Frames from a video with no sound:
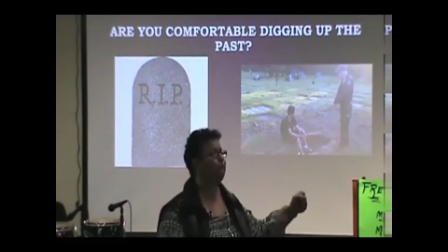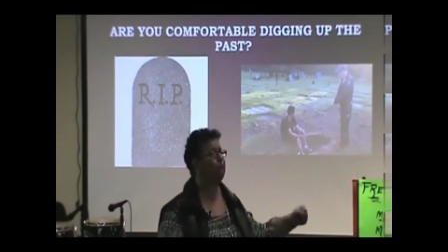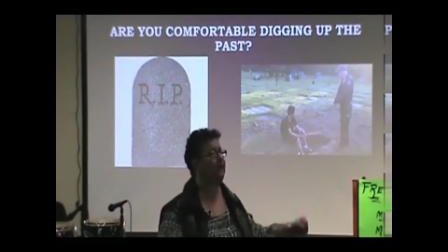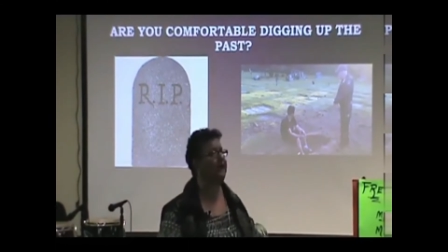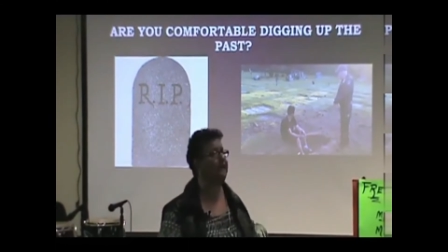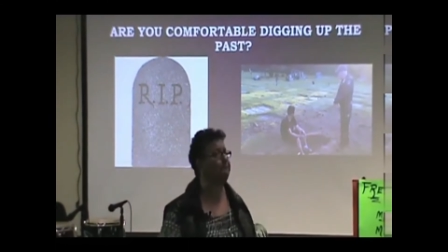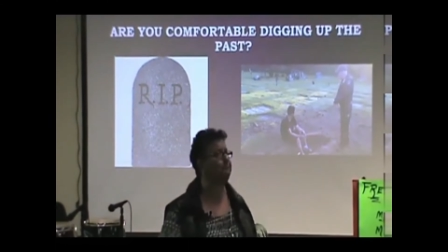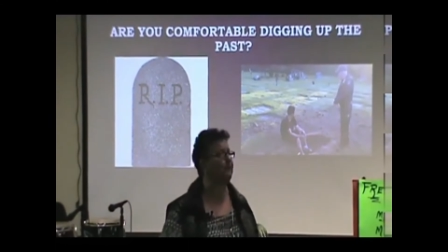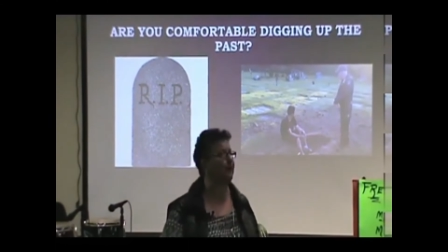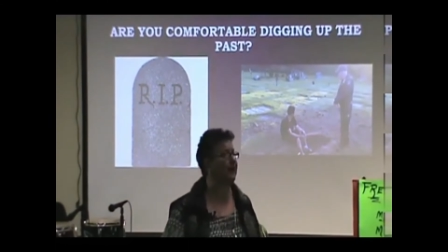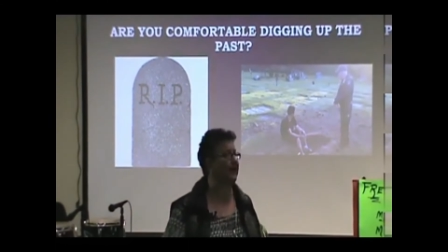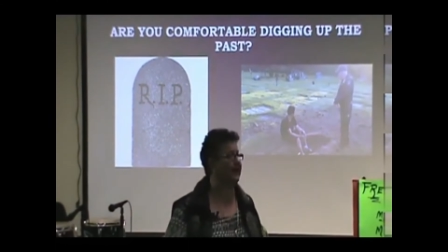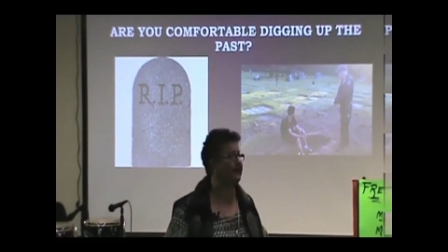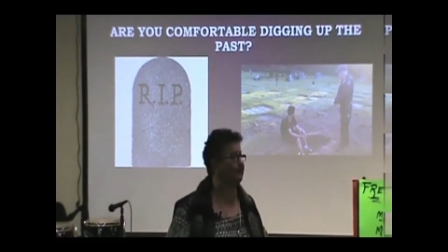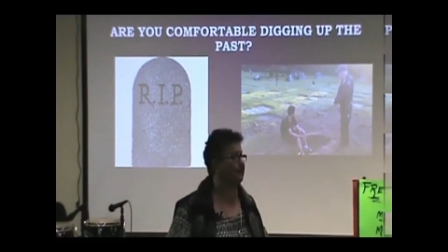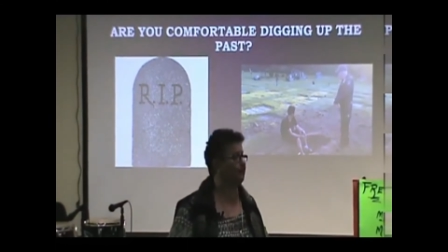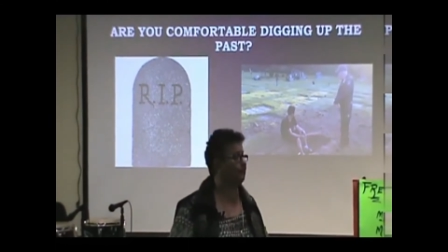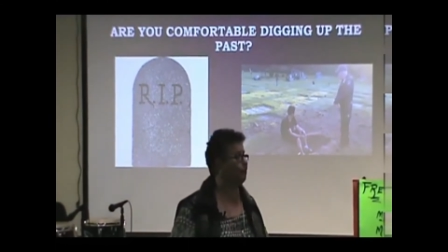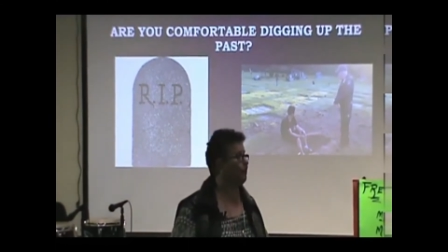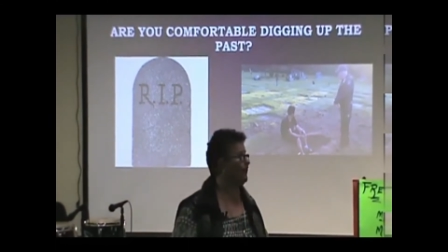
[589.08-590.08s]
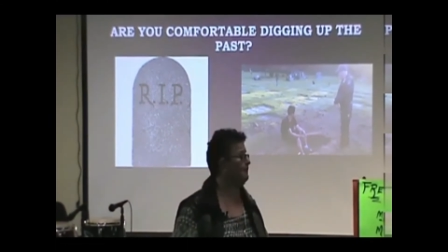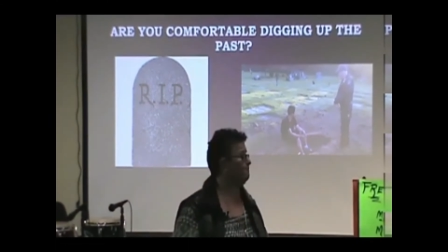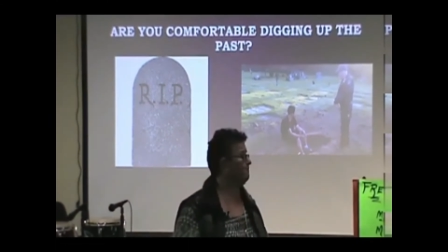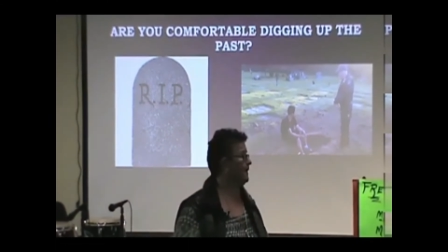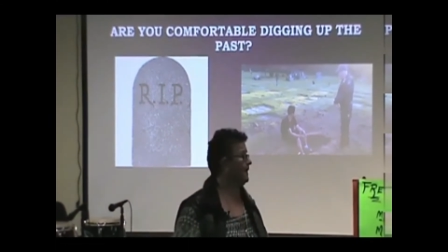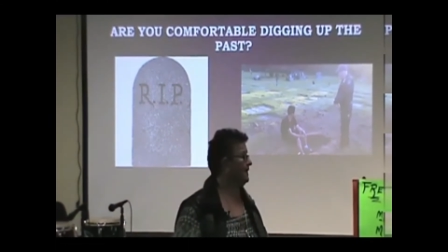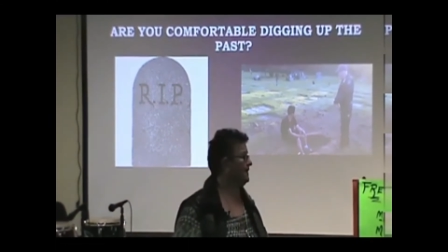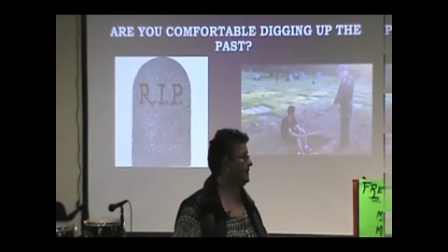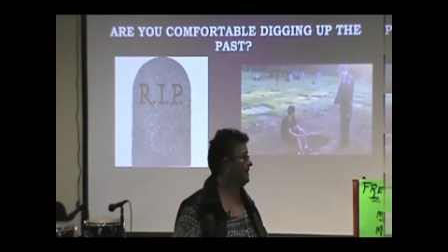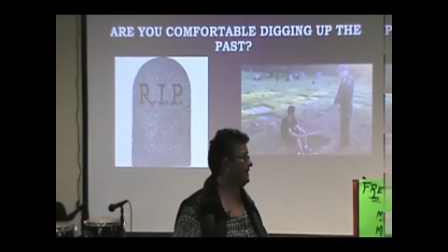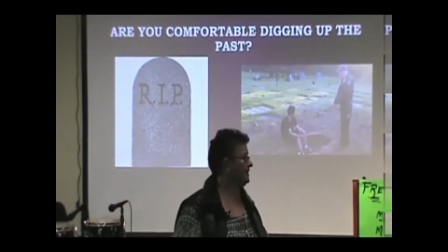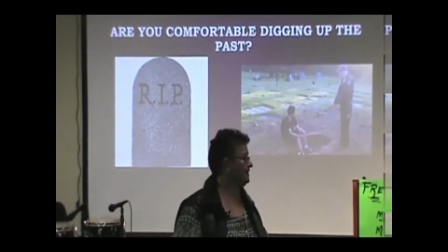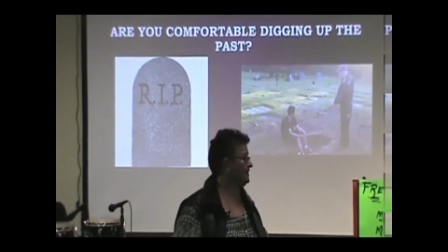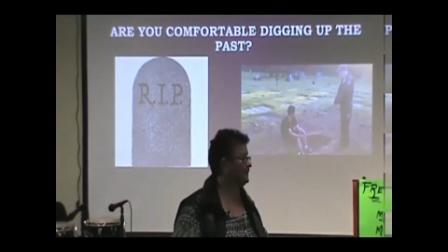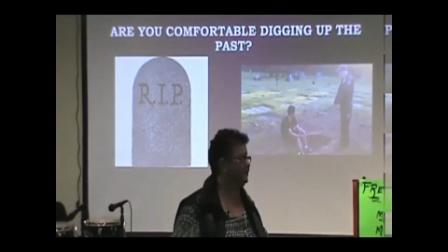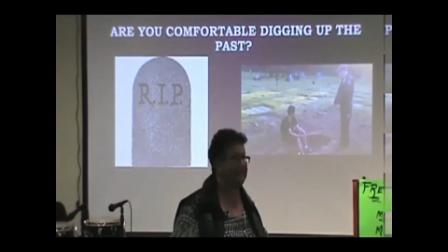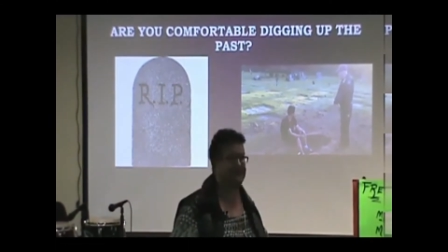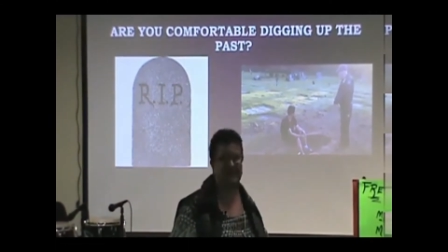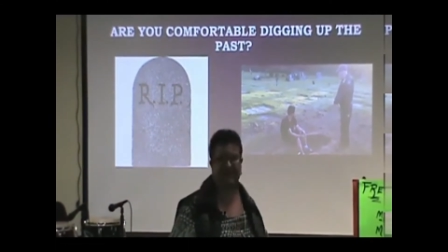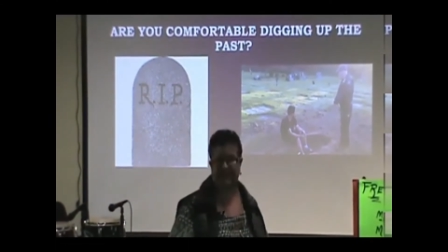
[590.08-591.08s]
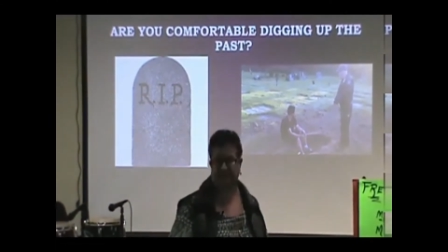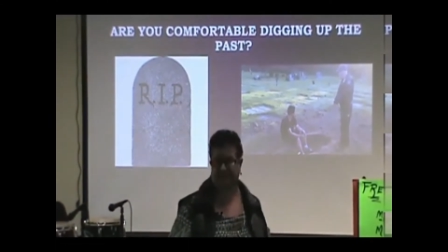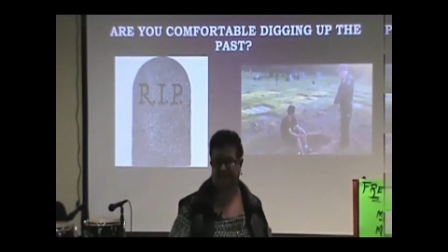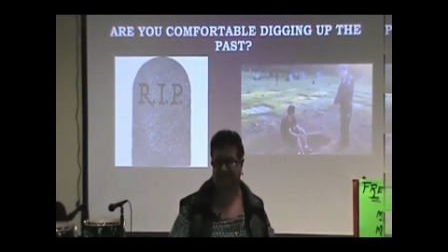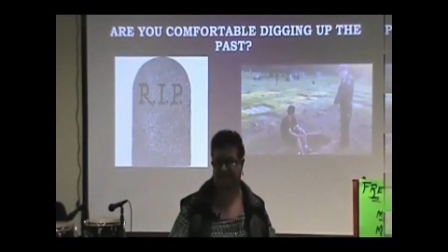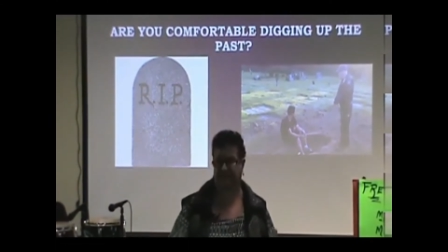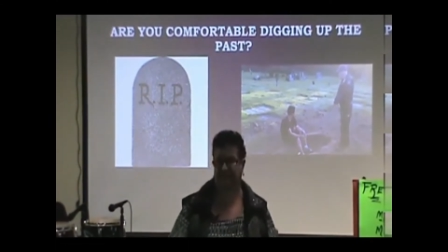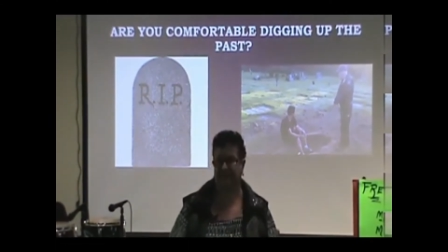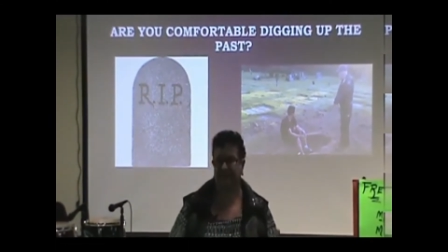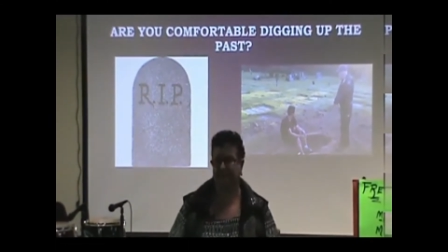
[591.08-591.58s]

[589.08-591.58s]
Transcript: right by, right by the, the desk,